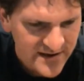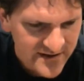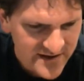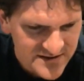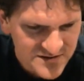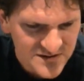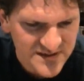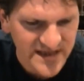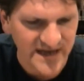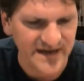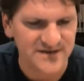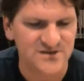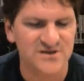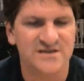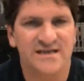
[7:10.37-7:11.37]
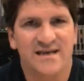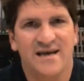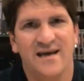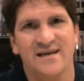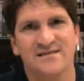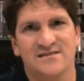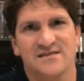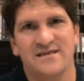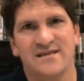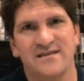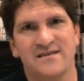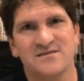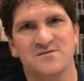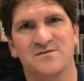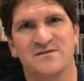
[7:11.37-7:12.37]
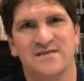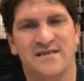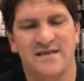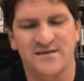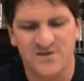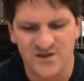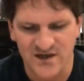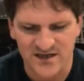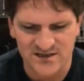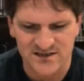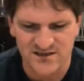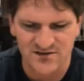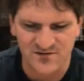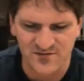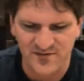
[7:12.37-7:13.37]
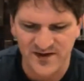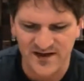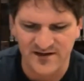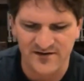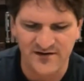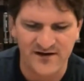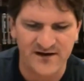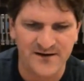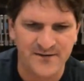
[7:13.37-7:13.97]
This was kind of interesting. Actually, this was an introduction to me